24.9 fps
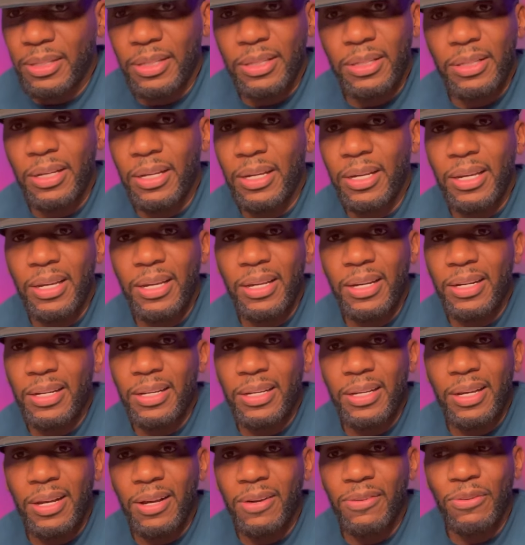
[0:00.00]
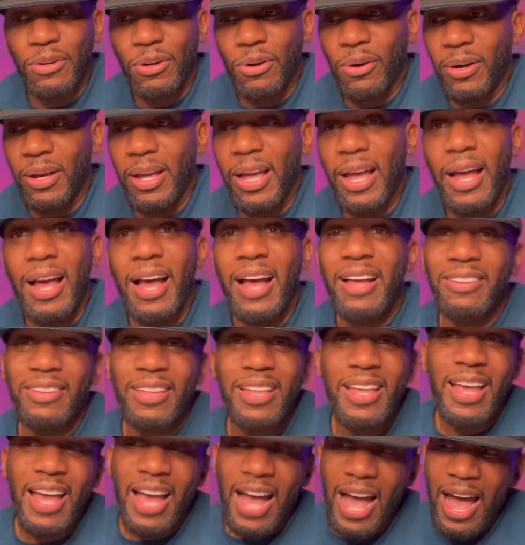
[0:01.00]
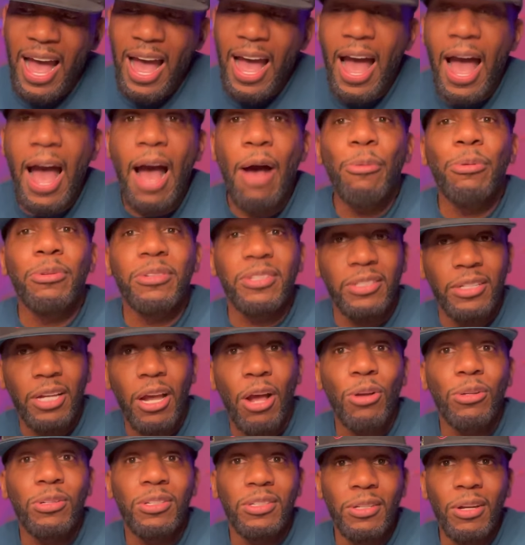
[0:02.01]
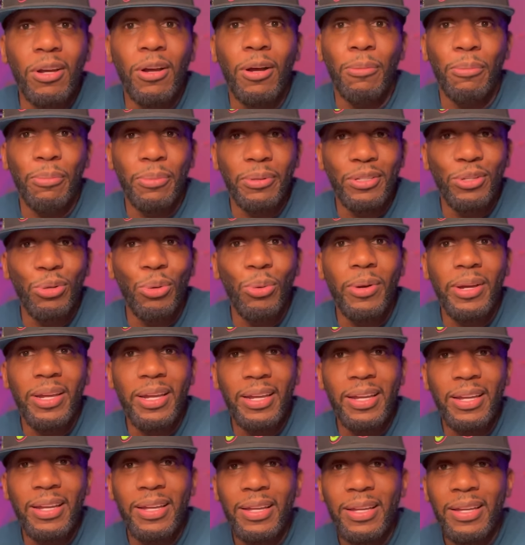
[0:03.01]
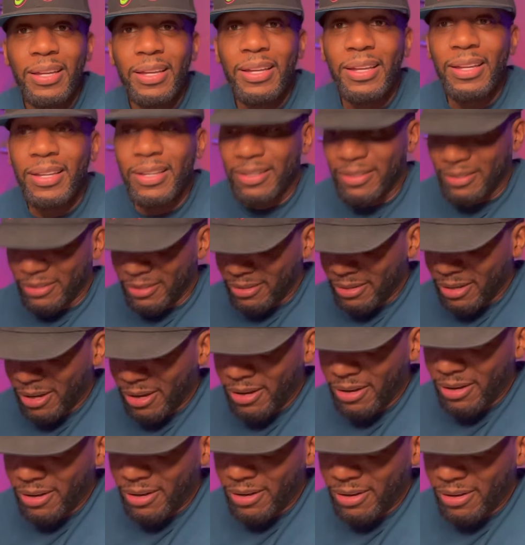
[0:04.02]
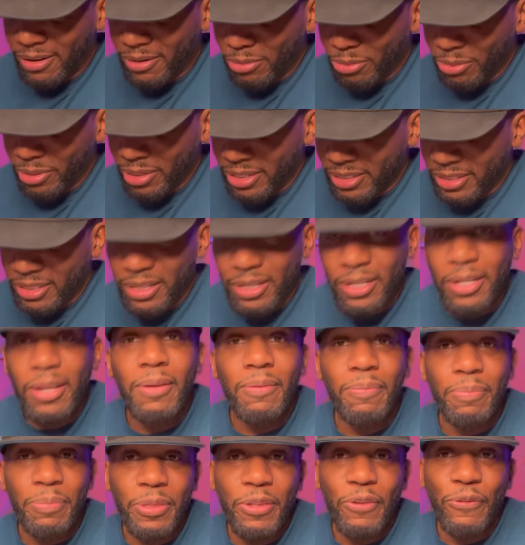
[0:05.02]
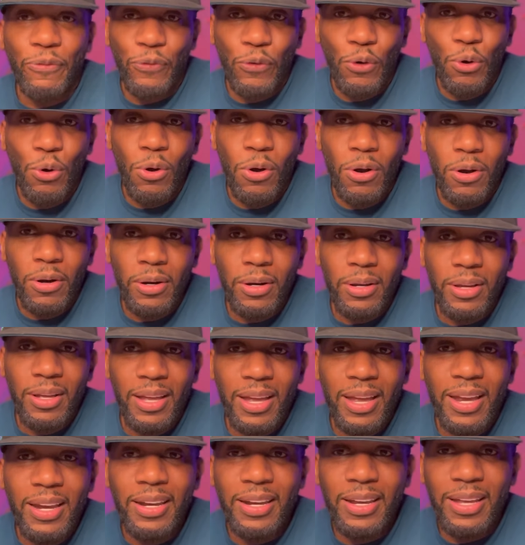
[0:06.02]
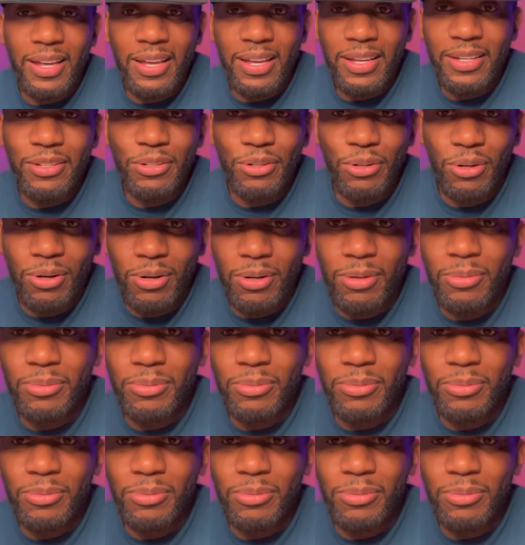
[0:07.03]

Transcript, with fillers: and of course, I I, I was tossed up between uh what is it the four and and you know what I'm